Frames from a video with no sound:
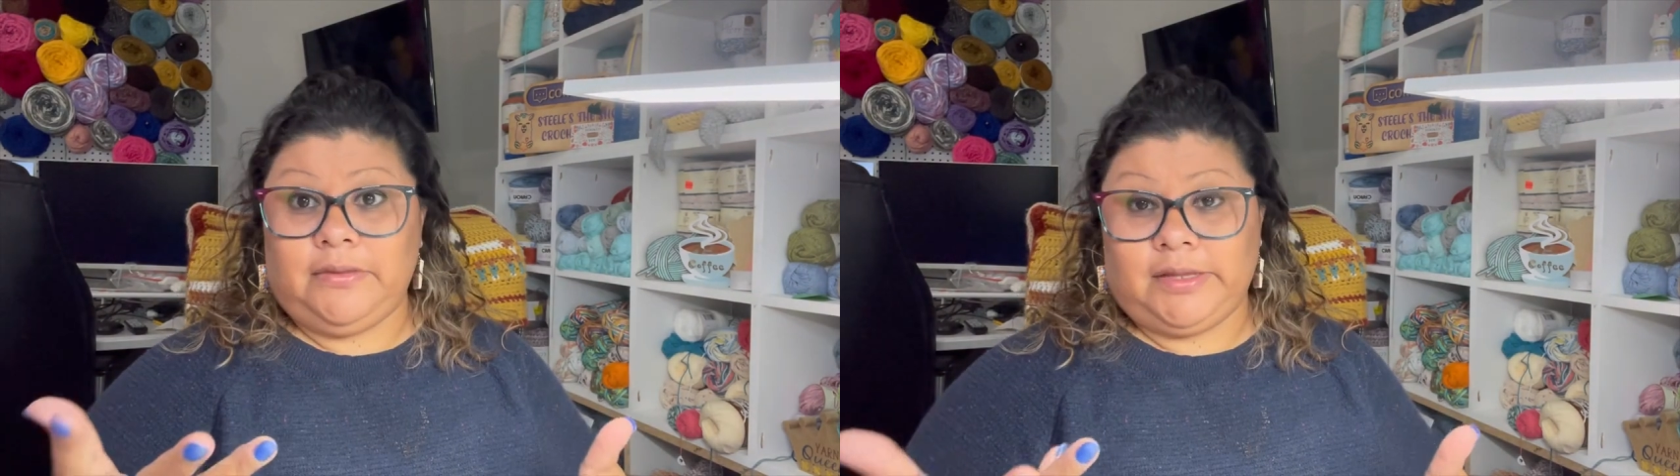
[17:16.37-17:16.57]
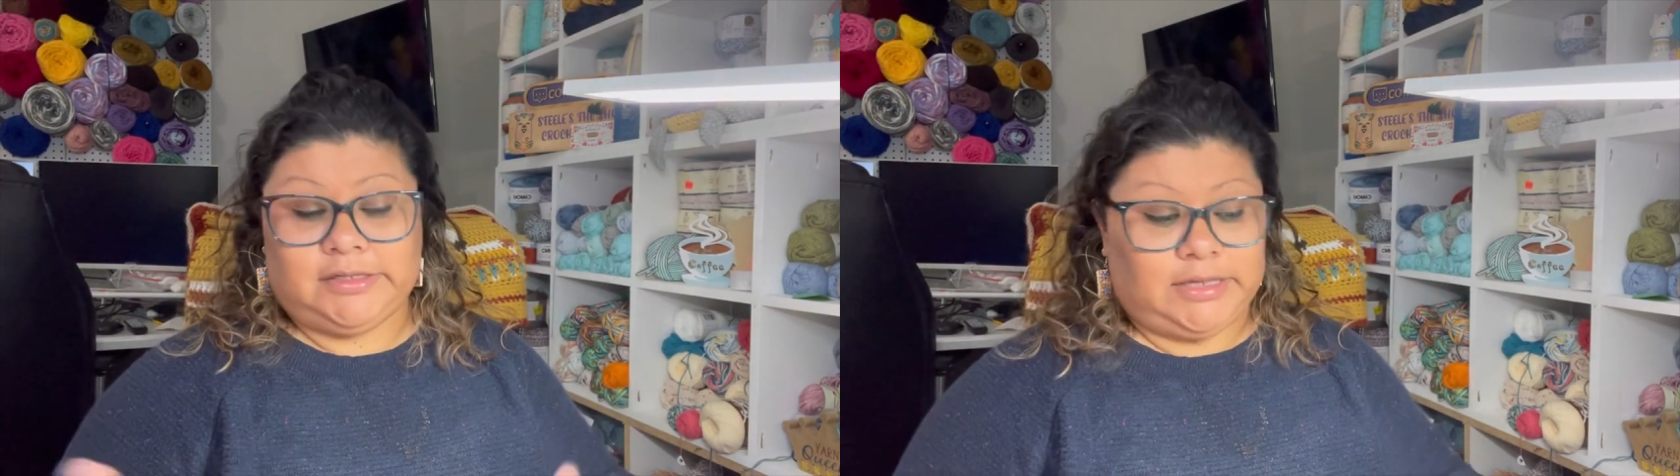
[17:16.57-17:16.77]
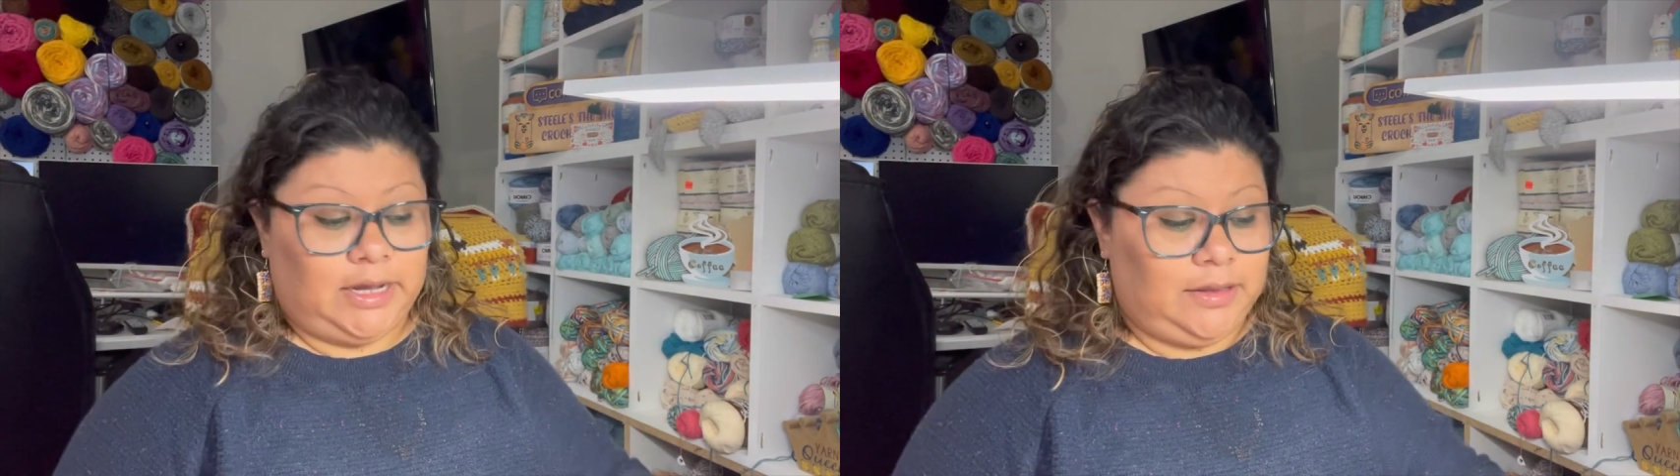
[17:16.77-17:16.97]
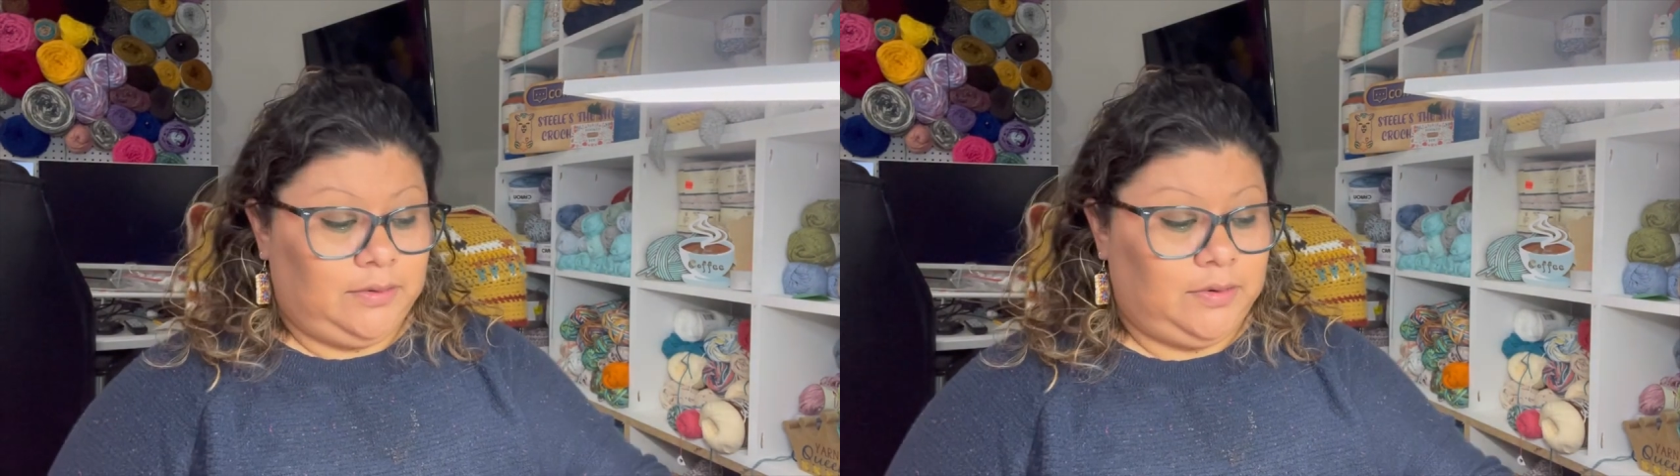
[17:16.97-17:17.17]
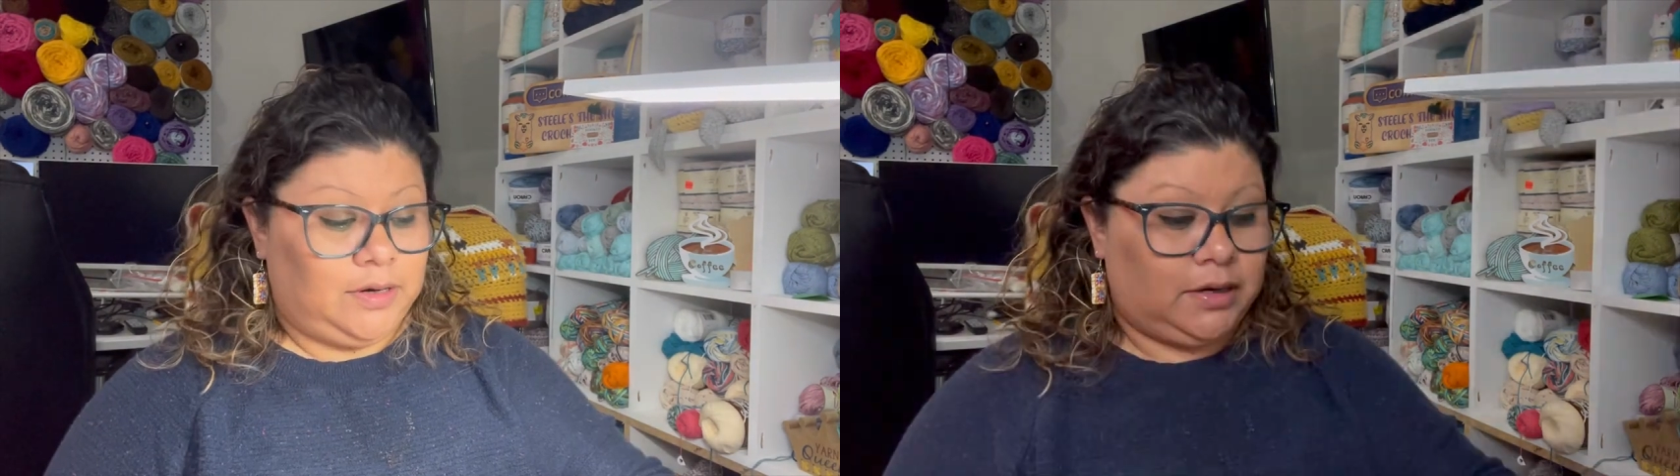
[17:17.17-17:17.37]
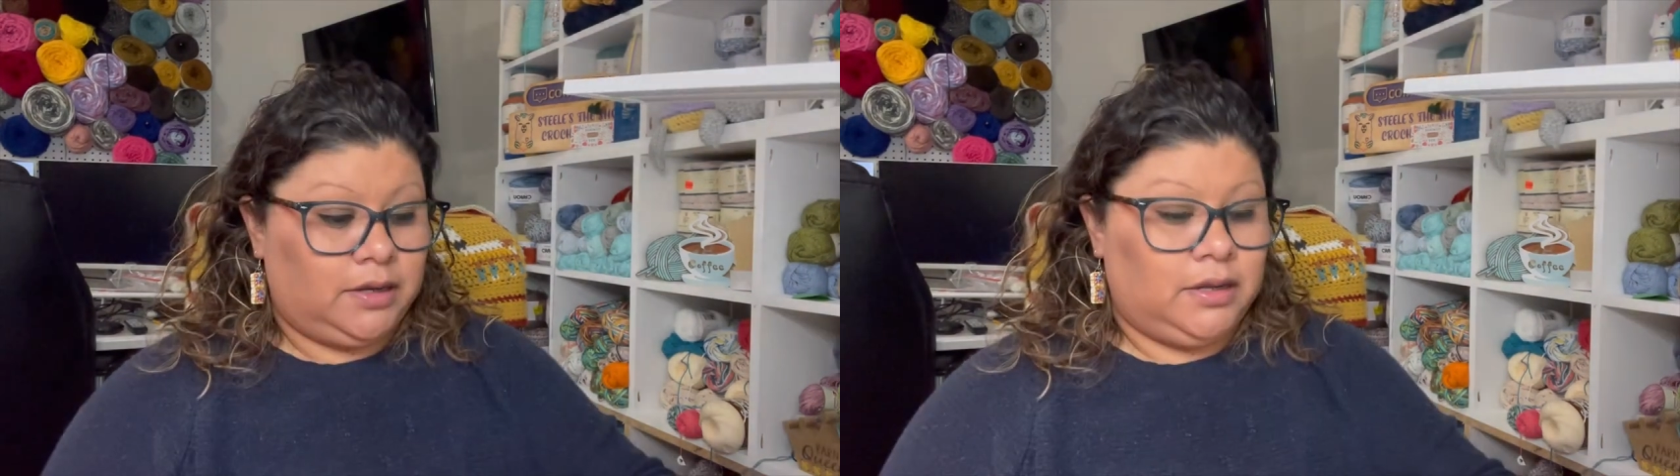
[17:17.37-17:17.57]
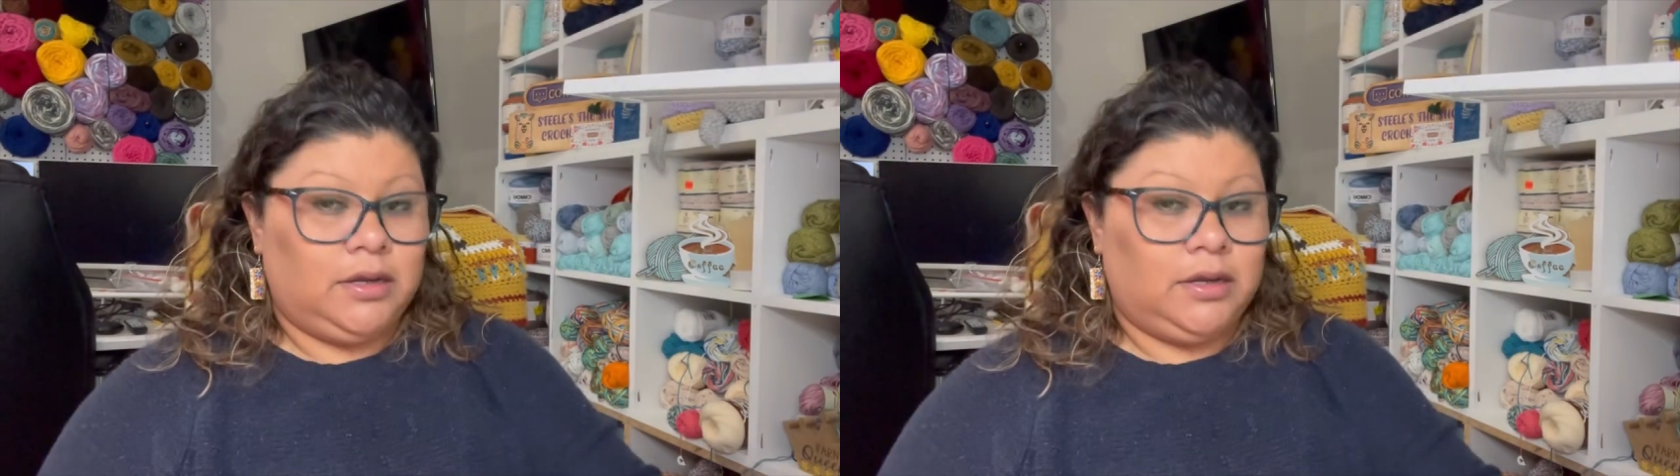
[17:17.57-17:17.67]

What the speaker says: let's see how they work.